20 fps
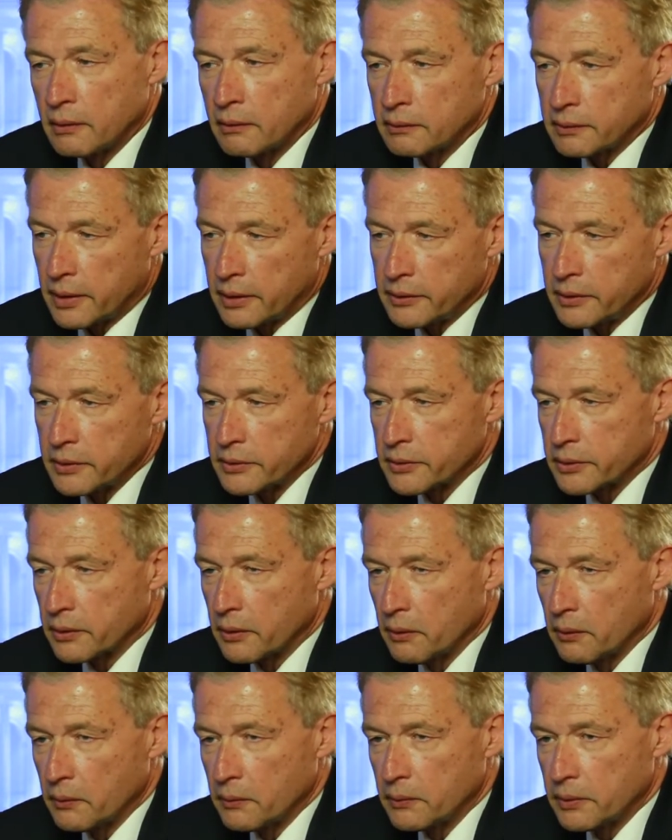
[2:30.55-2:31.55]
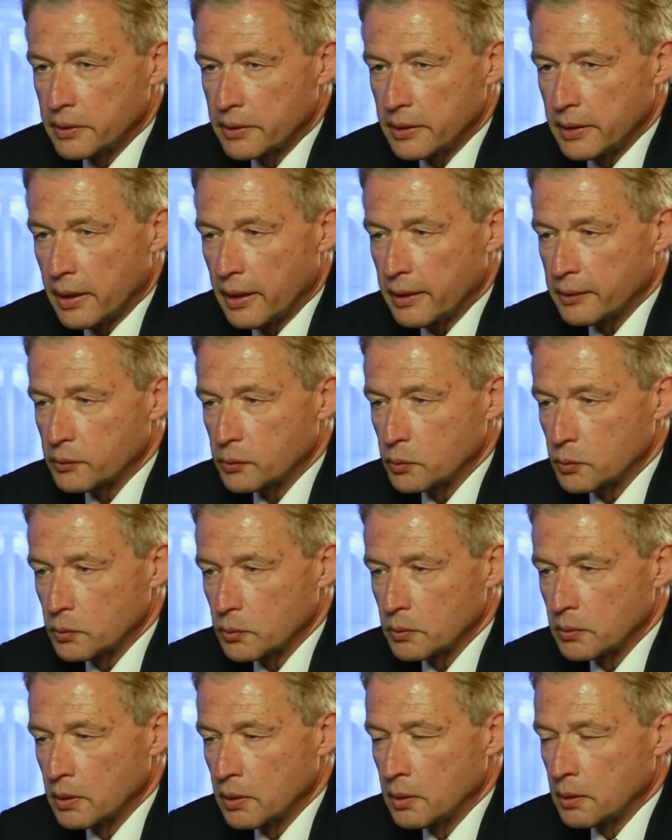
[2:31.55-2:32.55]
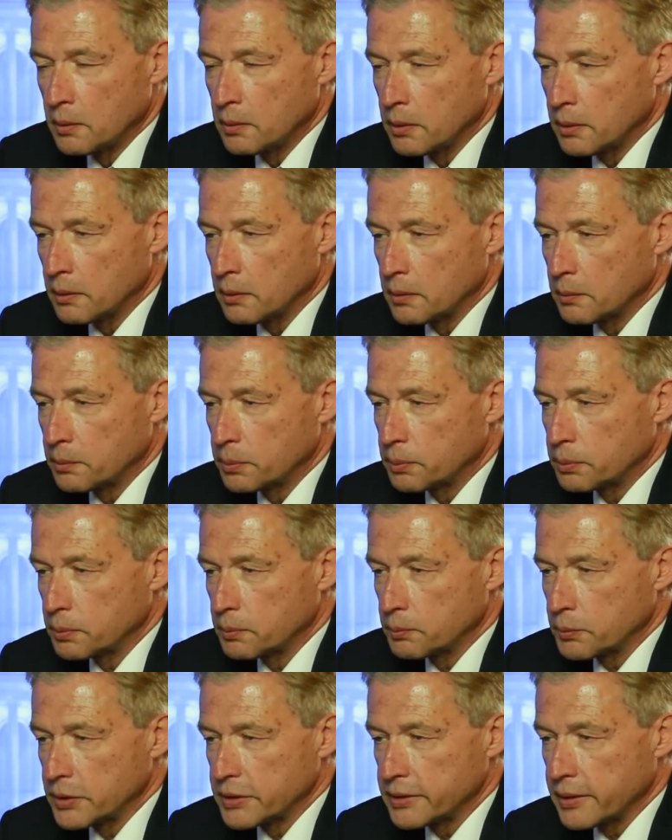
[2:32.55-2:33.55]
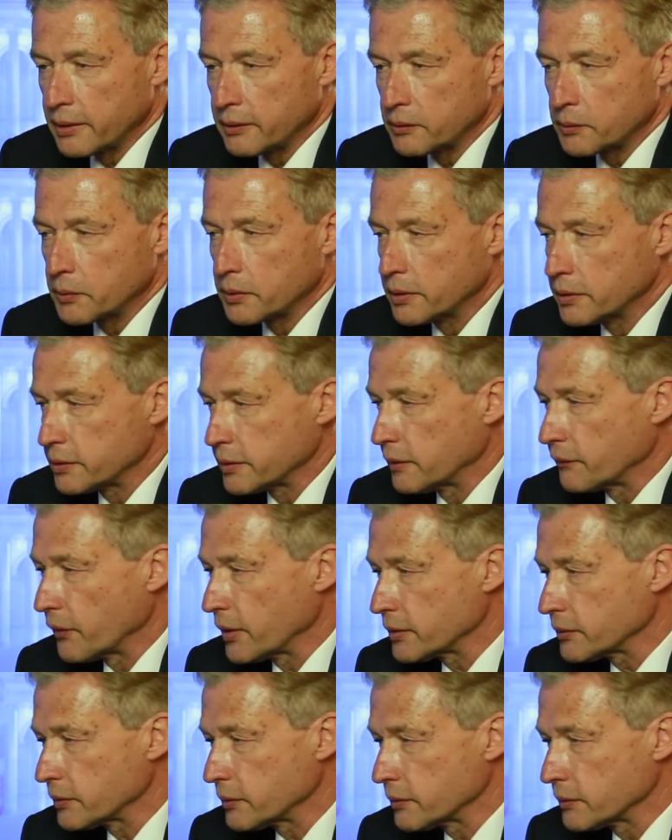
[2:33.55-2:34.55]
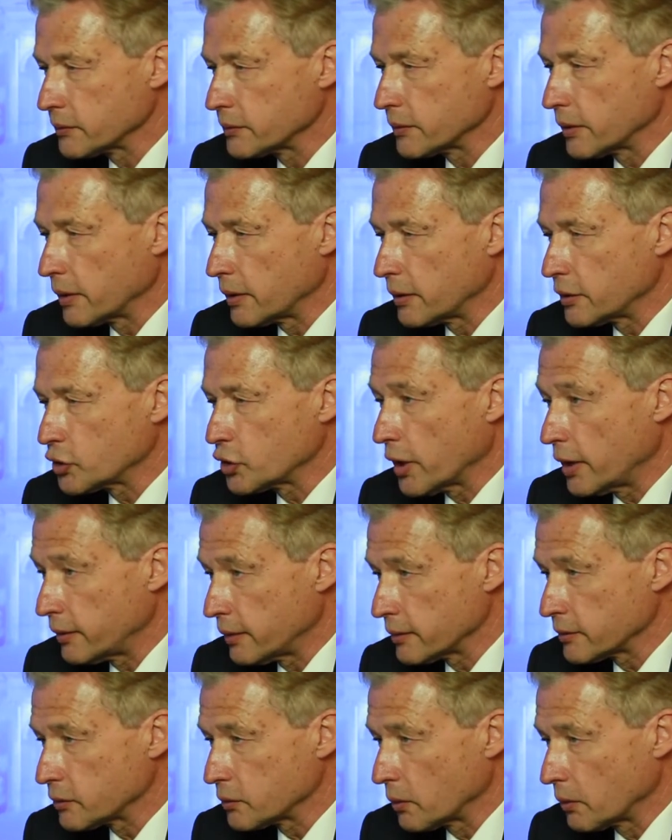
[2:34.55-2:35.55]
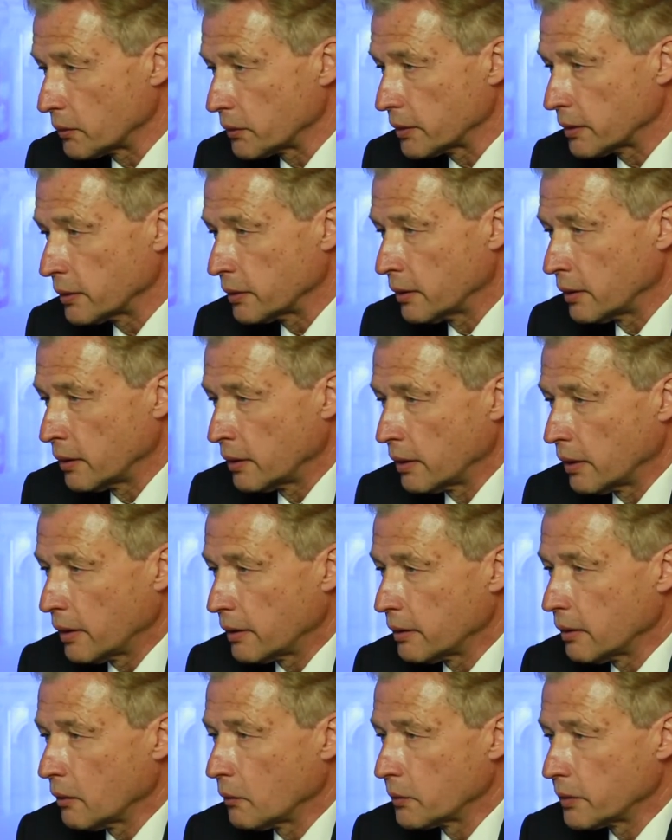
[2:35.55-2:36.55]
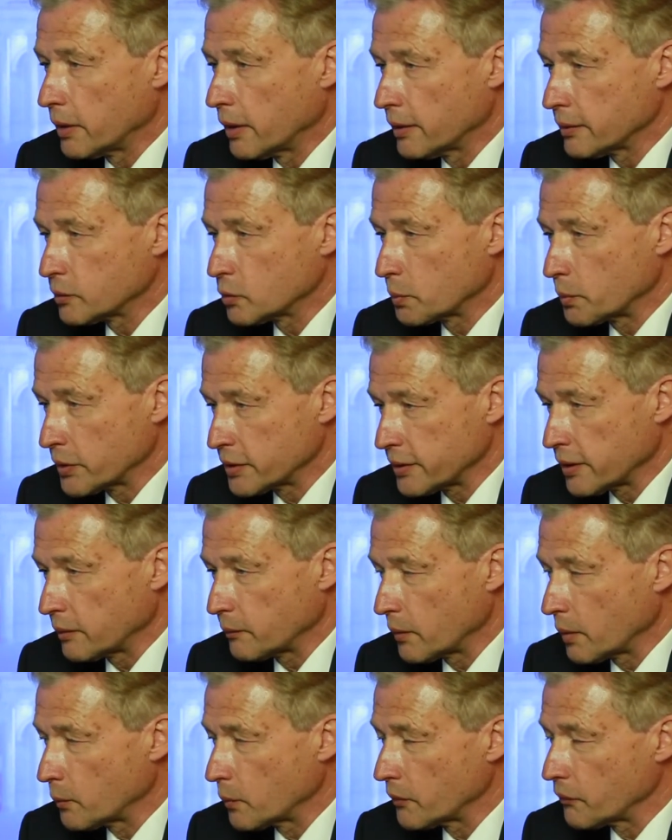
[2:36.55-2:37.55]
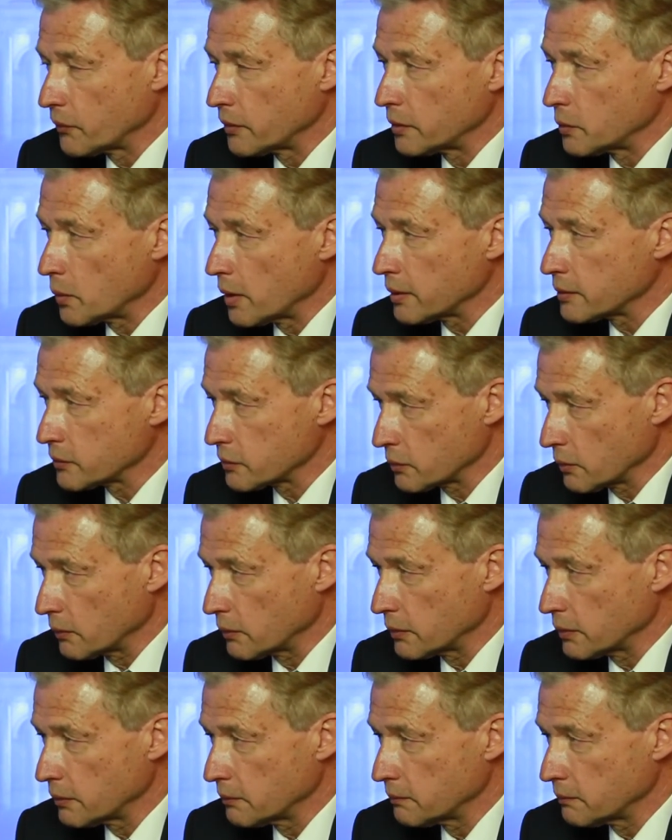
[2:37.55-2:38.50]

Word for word: 10 years ago he had to uh, present to his investors a China story, and now he has to present them with a US story.